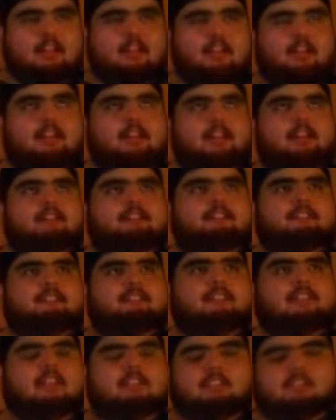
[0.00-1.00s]
Um,
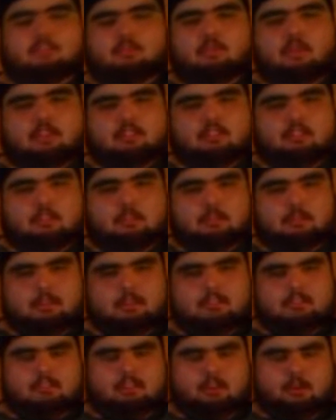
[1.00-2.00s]
I just watched the
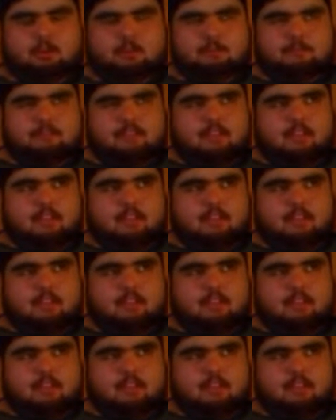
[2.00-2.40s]
pre-show.